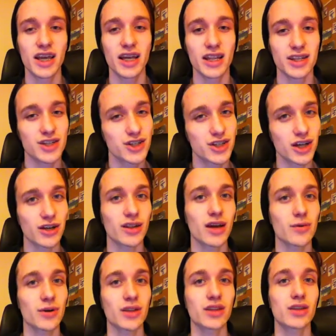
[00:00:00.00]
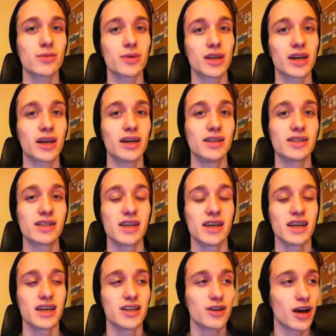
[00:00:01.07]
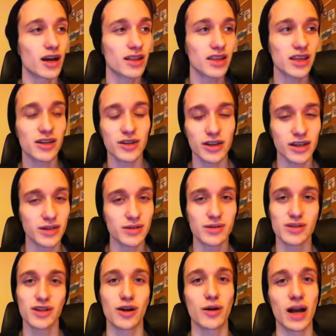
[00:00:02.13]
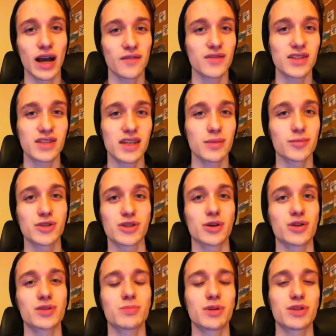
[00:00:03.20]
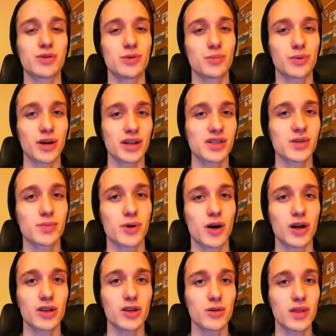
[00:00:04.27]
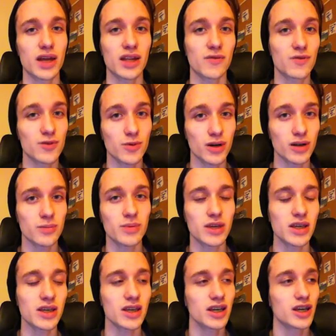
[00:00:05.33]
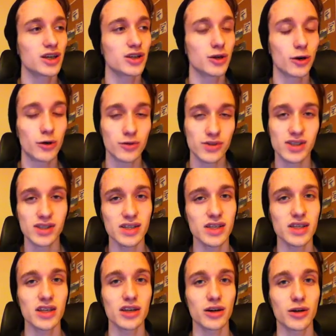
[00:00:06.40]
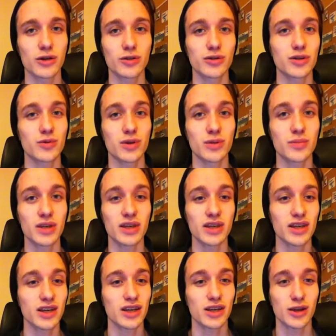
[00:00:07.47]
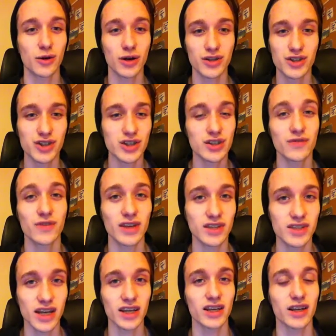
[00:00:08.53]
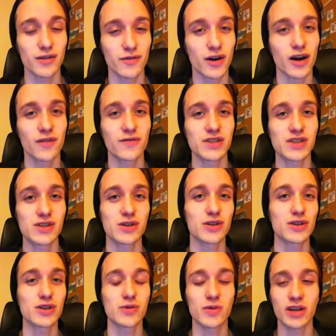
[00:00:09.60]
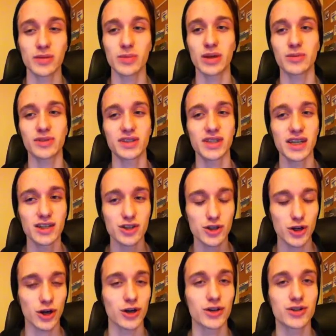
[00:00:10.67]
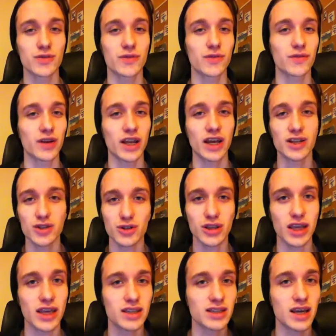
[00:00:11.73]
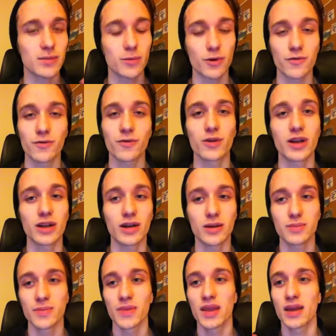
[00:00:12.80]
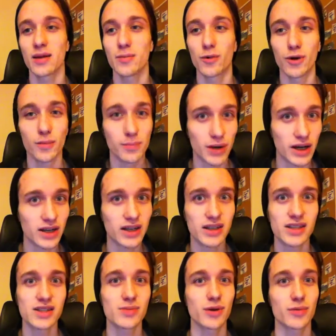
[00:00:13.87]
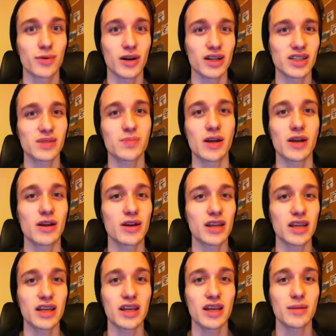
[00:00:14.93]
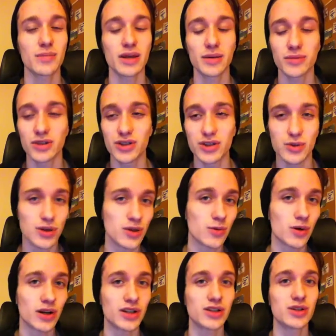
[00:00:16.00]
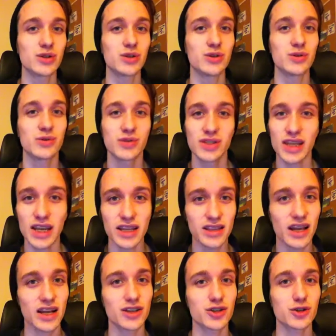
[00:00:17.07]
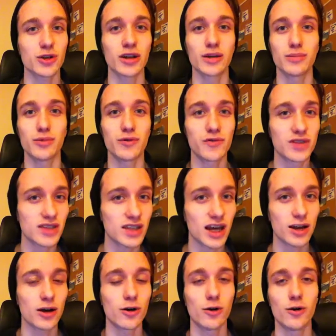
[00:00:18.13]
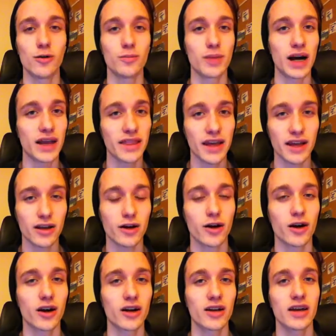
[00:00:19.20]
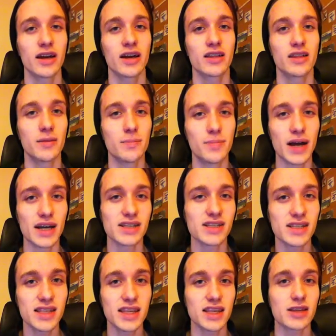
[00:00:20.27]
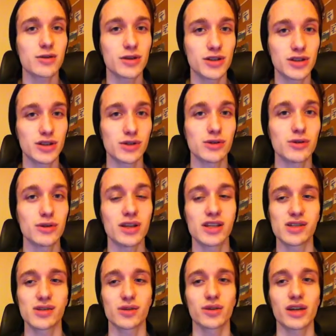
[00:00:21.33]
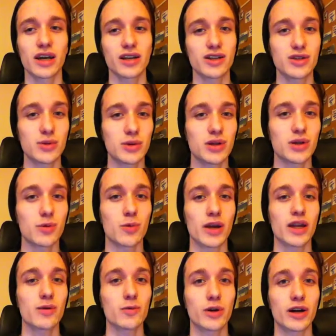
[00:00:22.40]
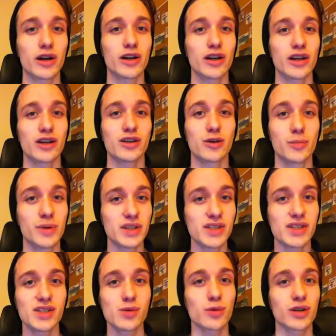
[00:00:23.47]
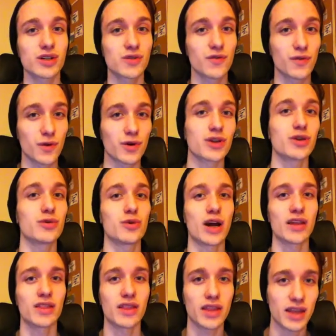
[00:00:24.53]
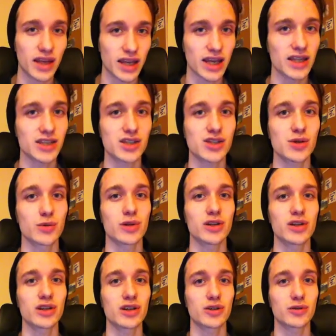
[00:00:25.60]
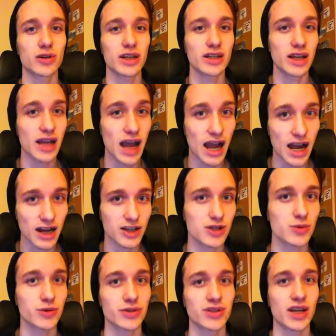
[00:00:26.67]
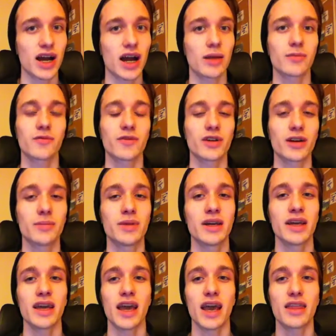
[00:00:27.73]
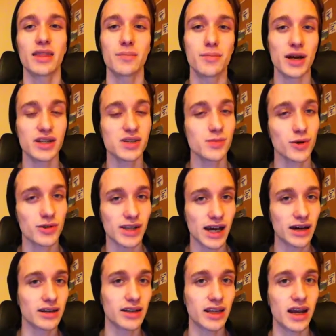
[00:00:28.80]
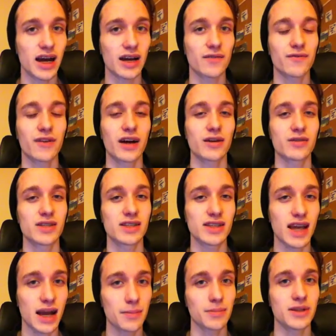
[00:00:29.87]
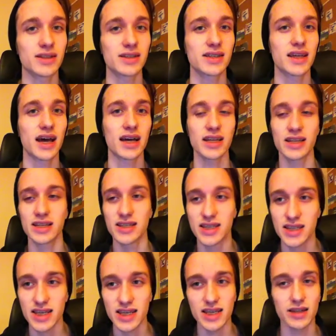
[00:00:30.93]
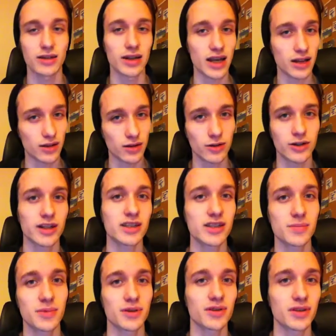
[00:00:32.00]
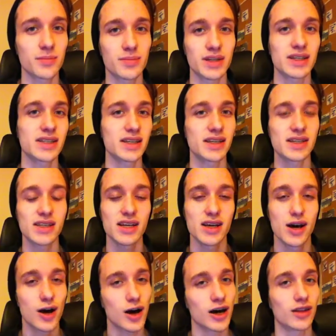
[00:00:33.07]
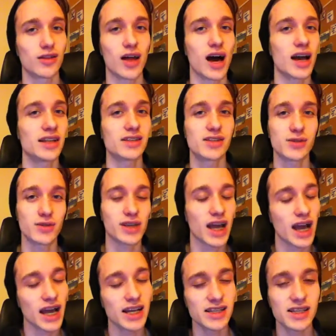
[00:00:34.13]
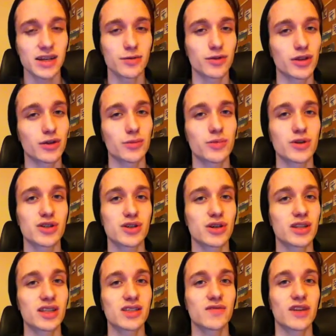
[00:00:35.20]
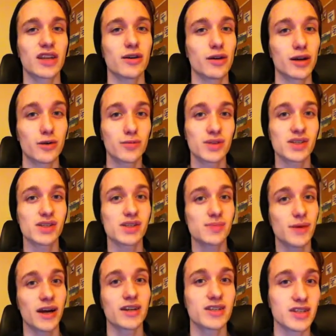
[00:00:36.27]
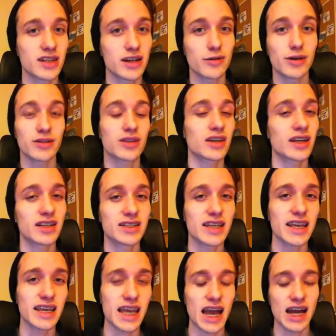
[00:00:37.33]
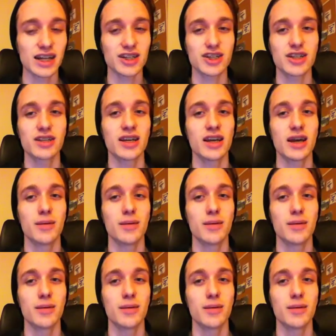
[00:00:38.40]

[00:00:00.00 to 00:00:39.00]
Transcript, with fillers: And I share that with you because not that you're going to, you know, have the same results, but to impress upon you that if you want to be your own CEO, you want to be, you know, a chief executive officer, you want to be able to take charge of your financial gains, have more freedom, more abundance, more prosperity, be able to do what you want to do, take that trip, move into that home, buy that car. The best thing you could do is learn how to do it in a way where your business works for you rather than against you, where you can create actual time freedom. And the best modality I found to tap into that is the internet, learning to build a business online. So, guys, I really hope you enjoyed this video. I hope this inspires you to go out there and take action.